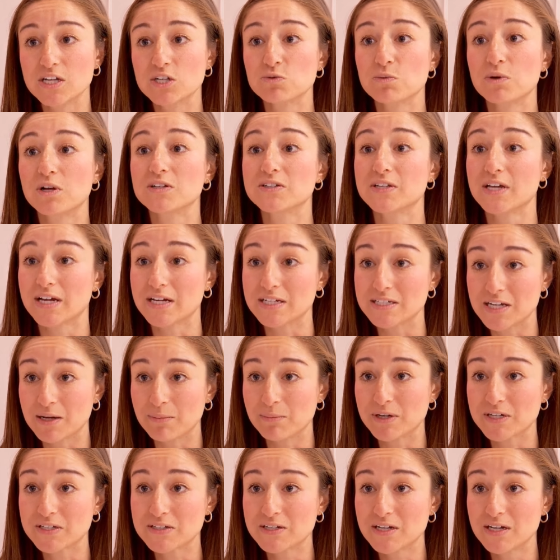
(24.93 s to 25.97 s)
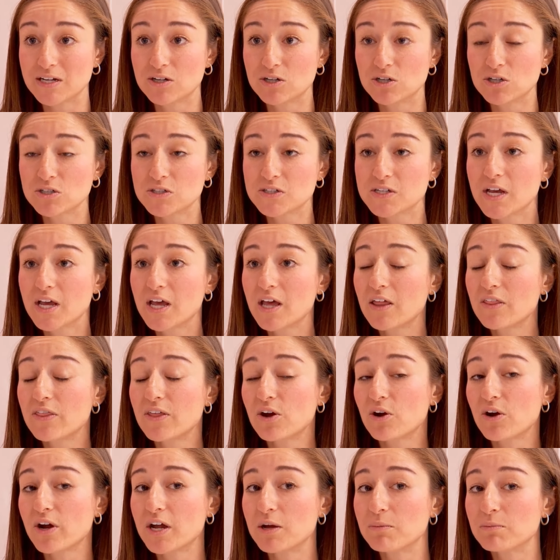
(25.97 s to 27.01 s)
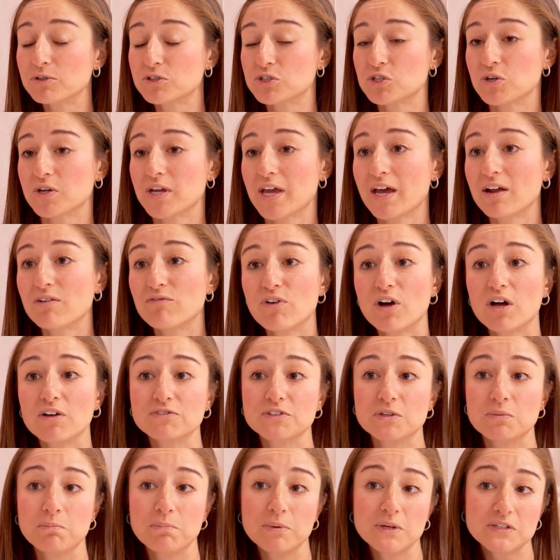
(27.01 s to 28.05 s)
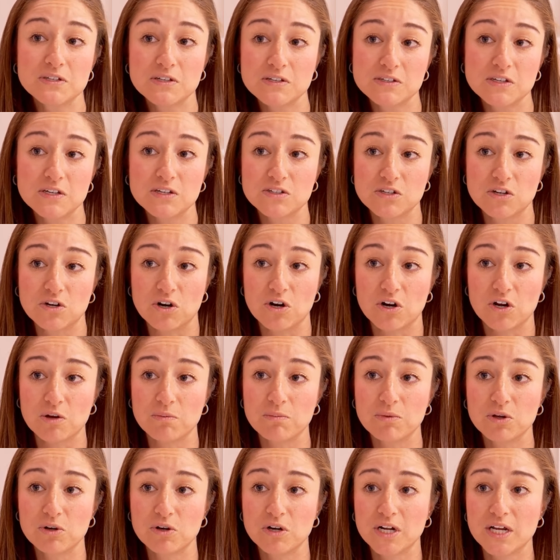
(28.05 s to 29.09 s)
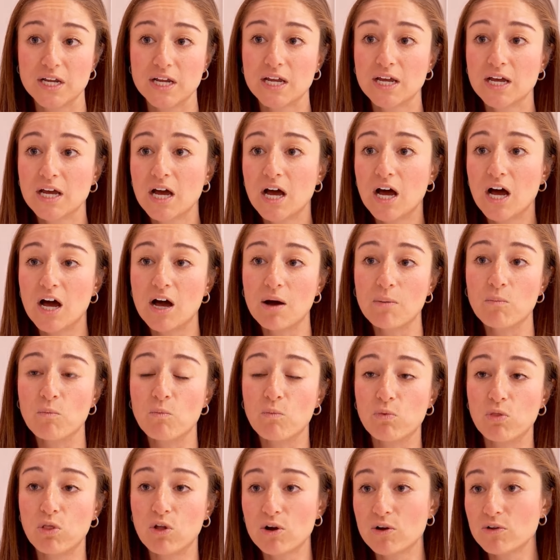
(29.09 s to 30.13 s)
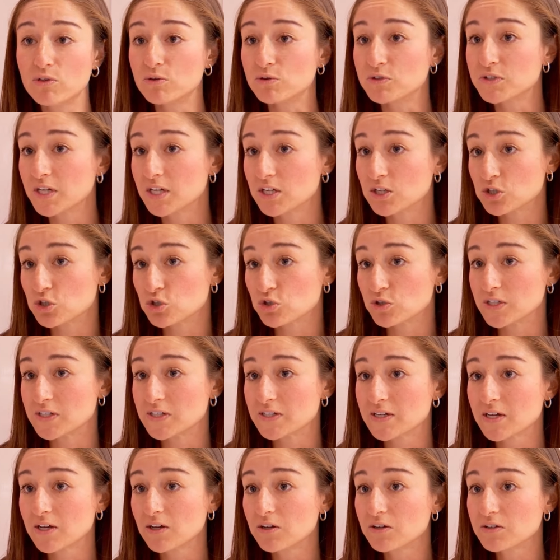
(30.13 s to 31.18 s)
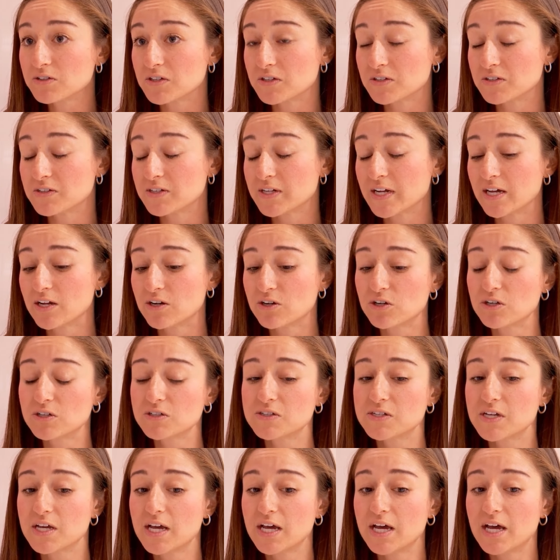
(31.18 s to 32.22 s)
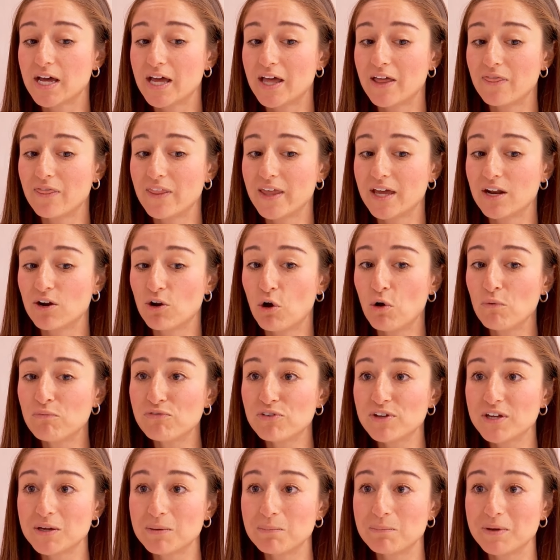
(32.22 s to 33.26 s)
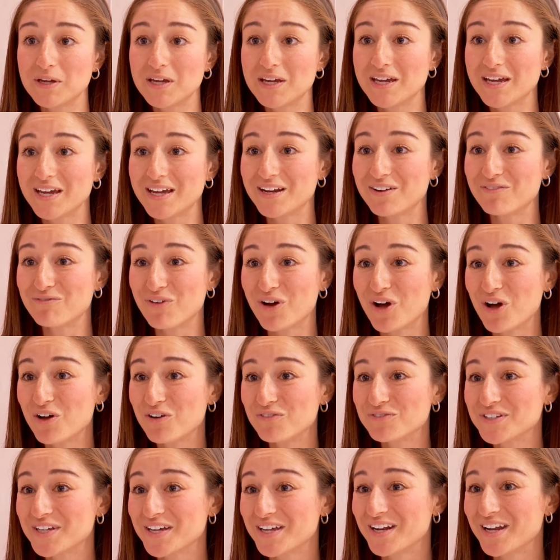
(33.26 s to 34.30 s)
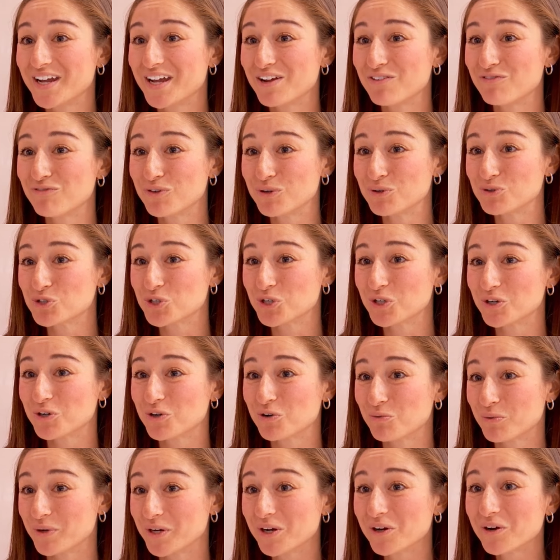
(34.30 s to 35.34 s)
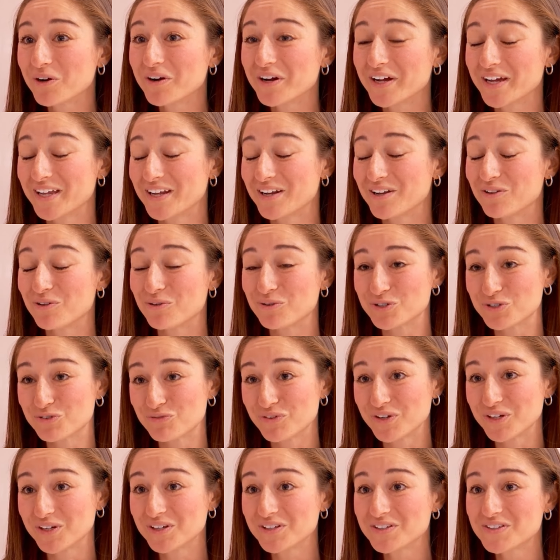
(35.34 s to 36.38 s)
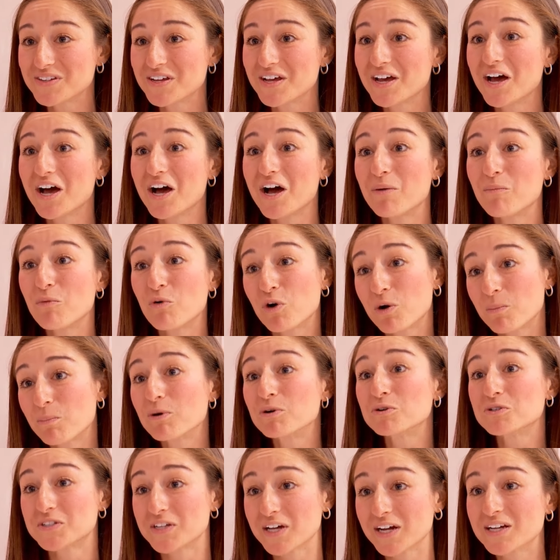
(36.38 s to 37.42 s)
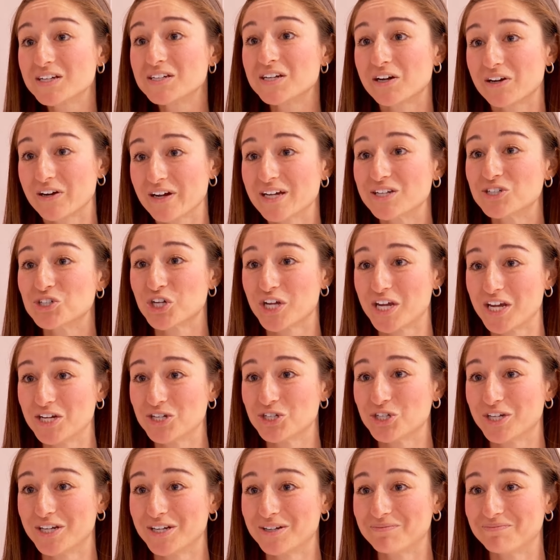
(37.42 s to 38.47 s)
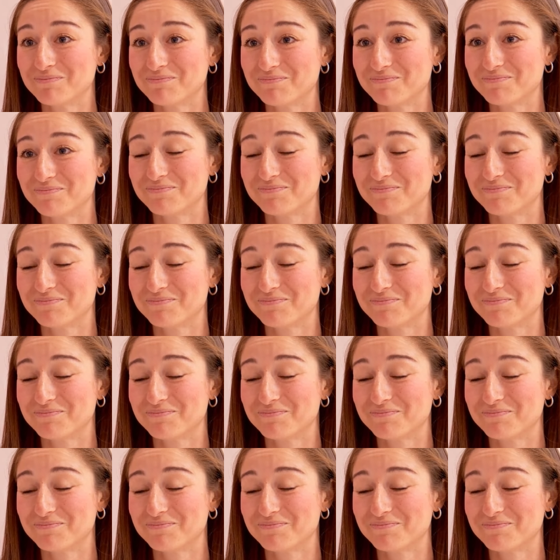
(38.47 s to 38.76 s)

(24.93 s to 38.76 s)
as well as academic standards. They're able to get involved in businesses in our community, um, learn those industry skills and standards, and then hopefully be involved in a future career in those fields um, or post-secondary education.